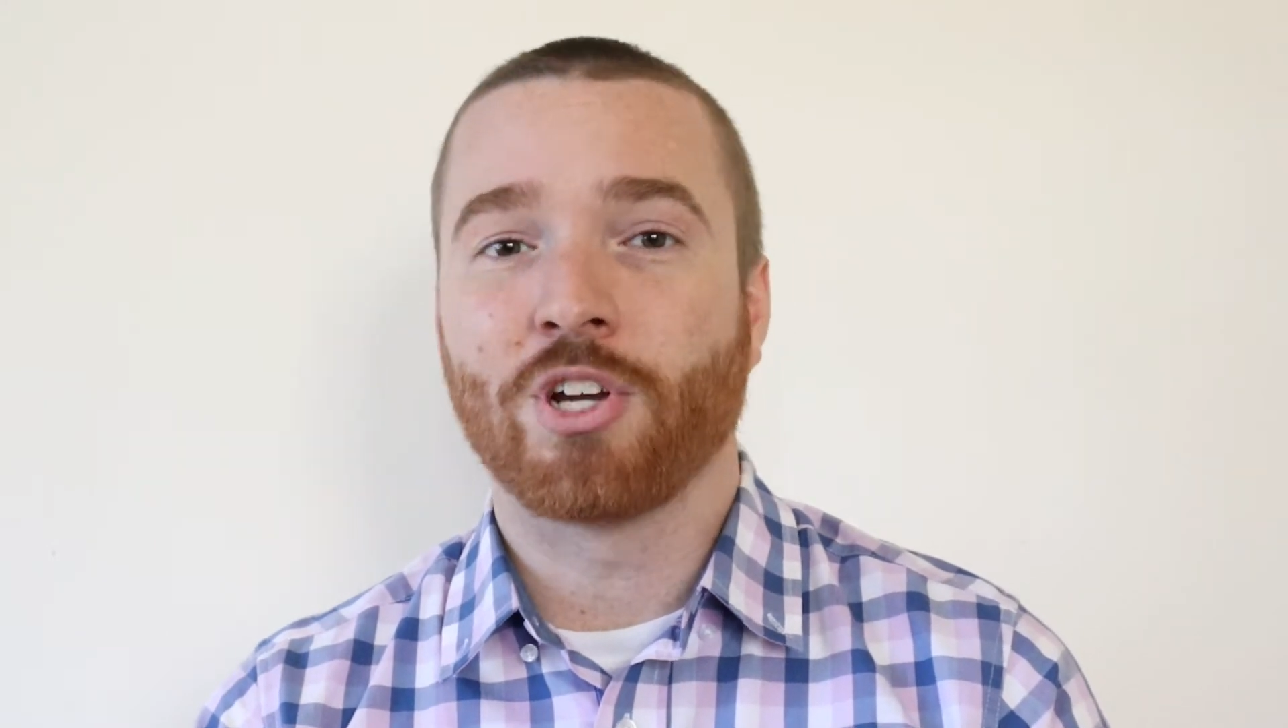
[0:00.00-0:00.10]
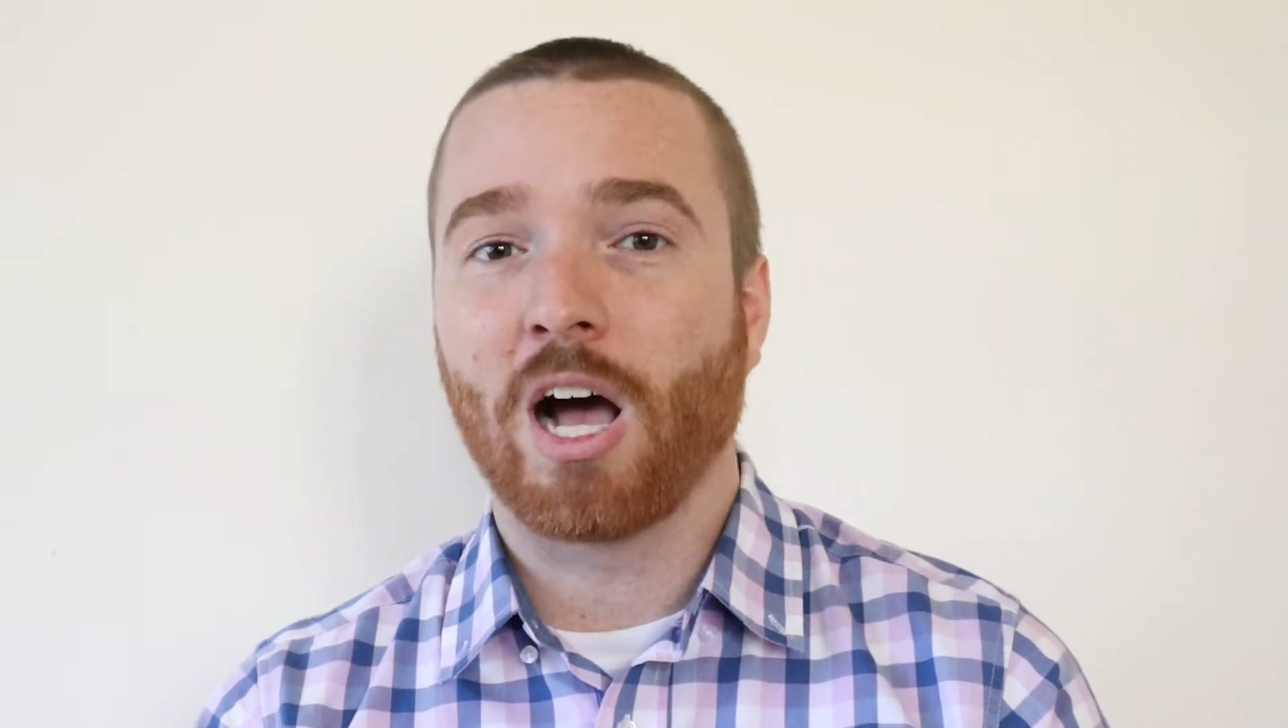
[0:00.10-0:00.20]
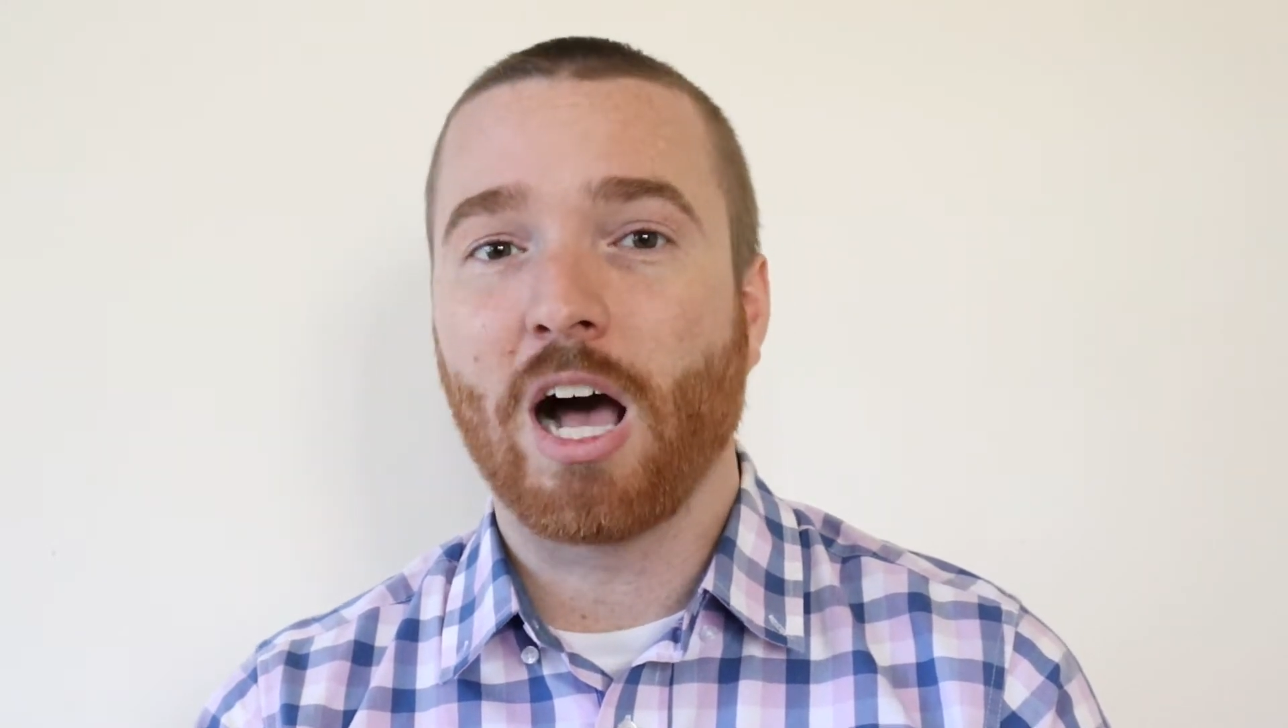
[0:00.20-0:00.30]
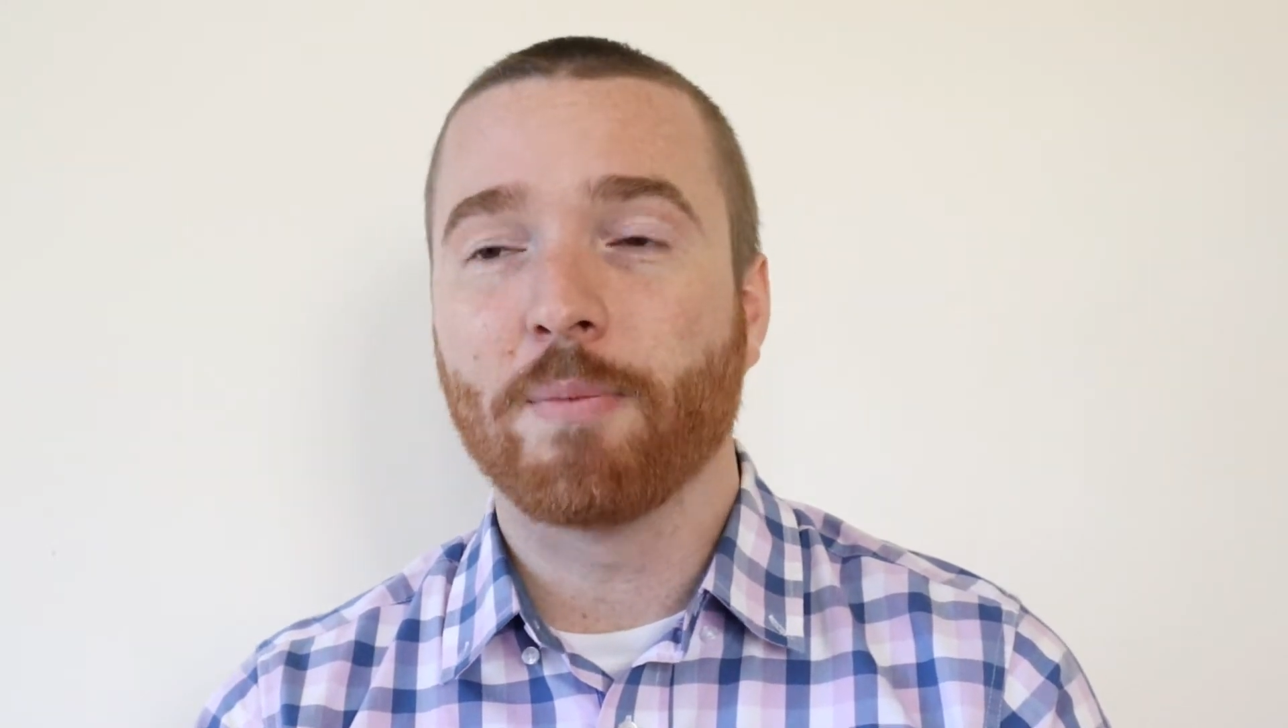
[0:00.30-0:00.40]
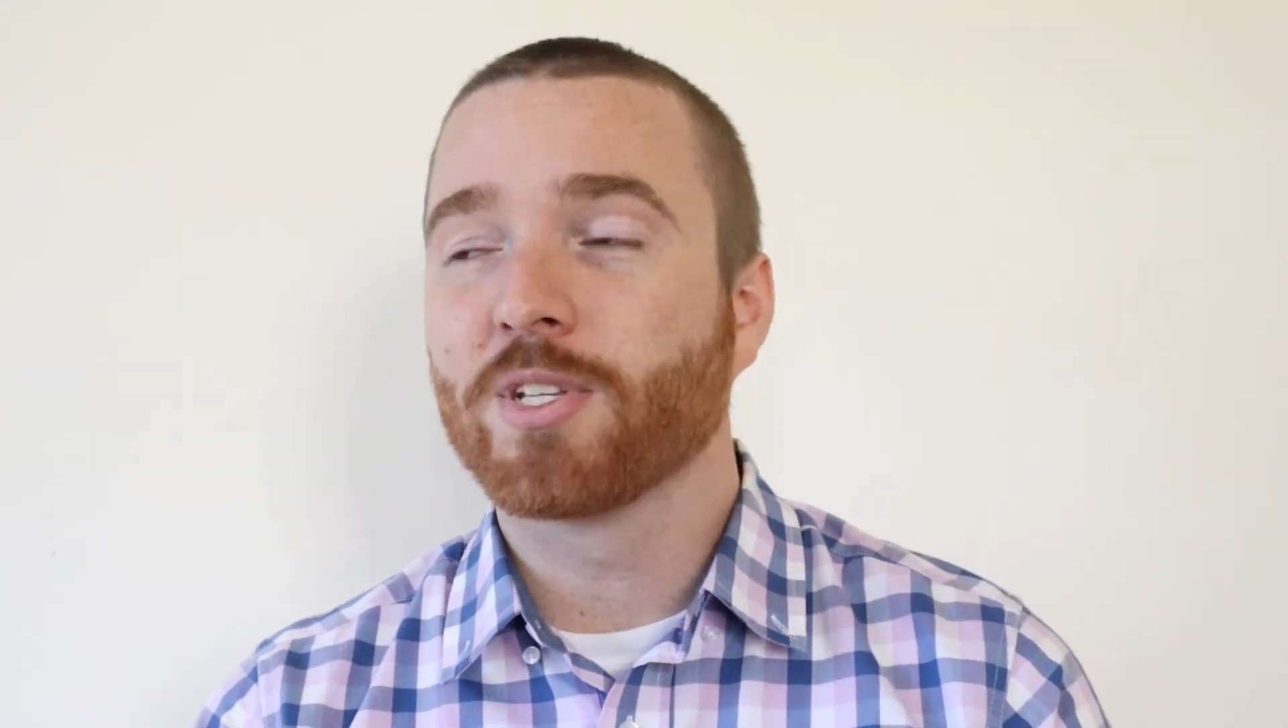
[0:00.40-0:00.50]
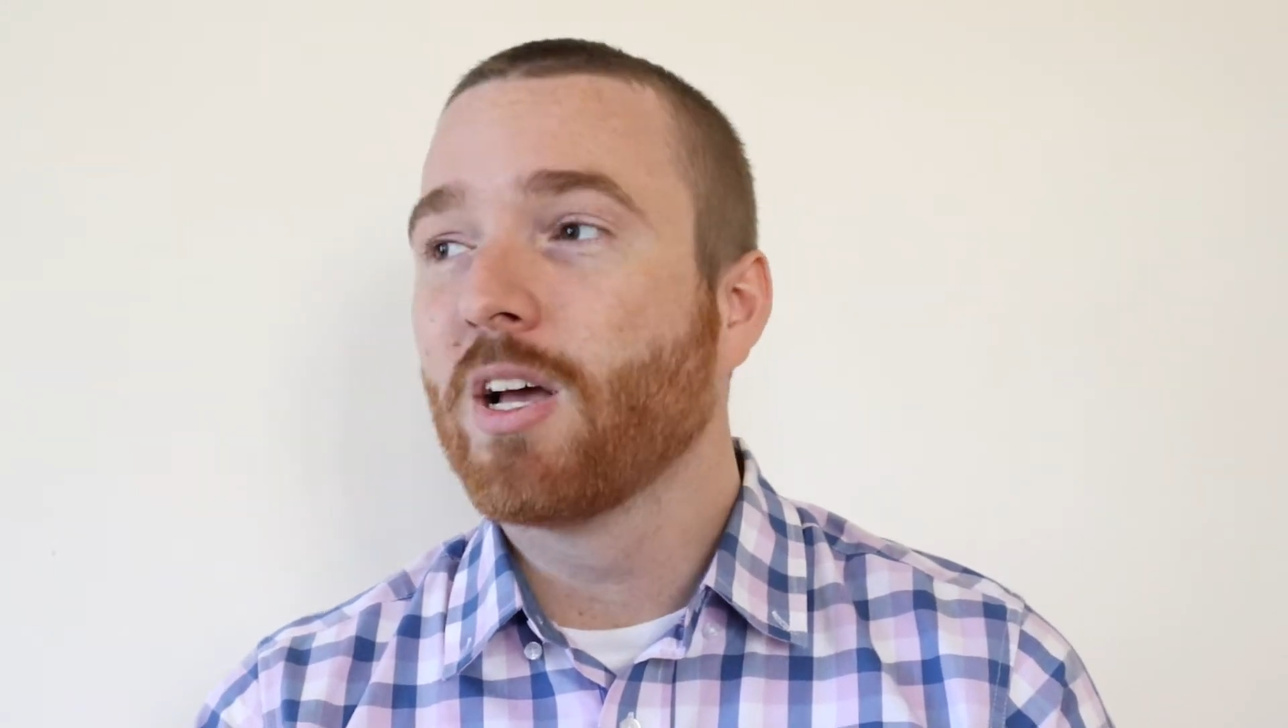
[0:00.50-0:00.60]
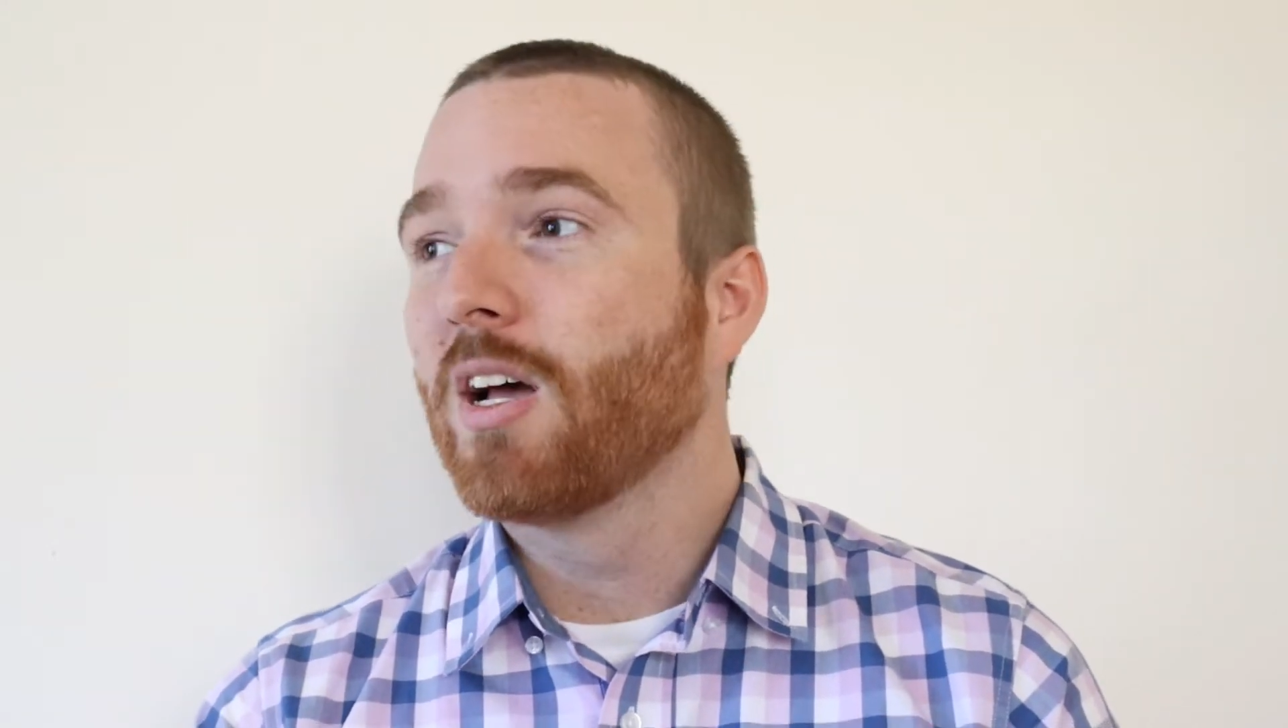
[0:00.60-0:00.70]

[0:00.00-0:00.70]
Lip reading: jobs